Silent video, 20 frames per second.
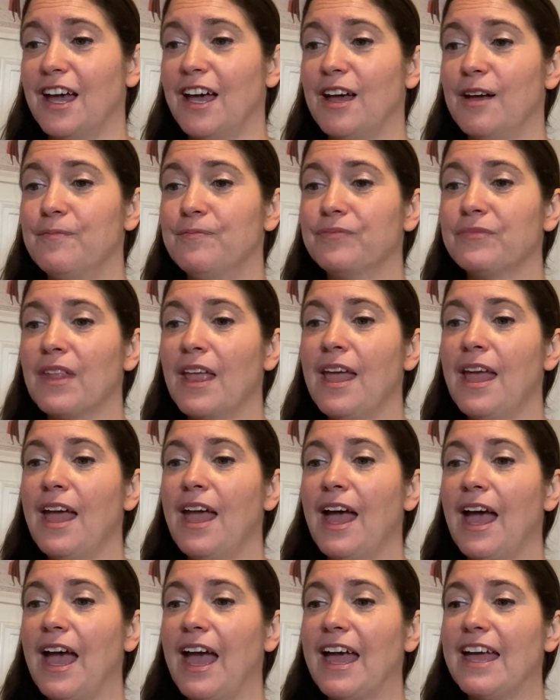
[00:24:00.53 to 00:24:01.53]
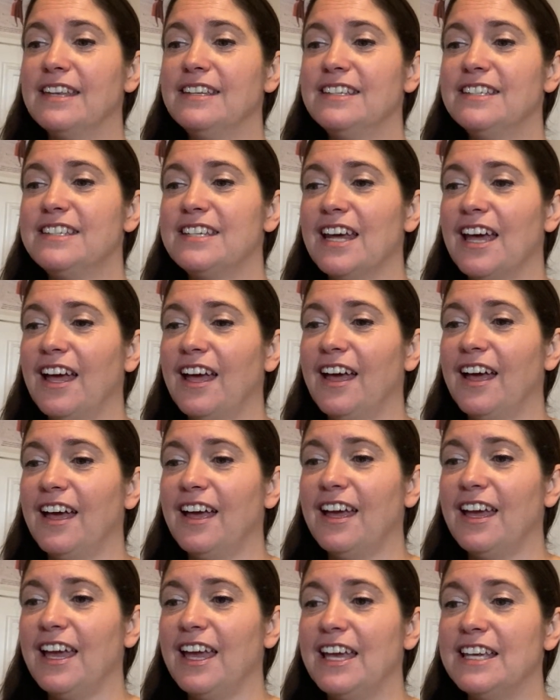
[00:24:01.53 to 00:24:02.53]
And
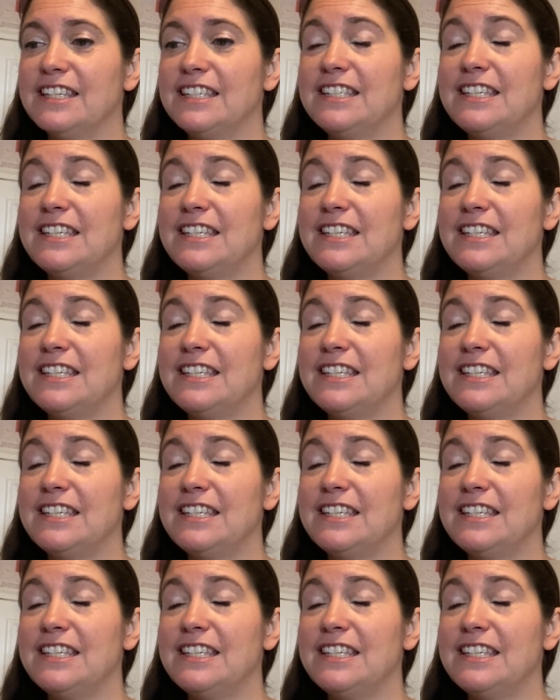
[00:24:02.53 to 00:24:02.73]
it's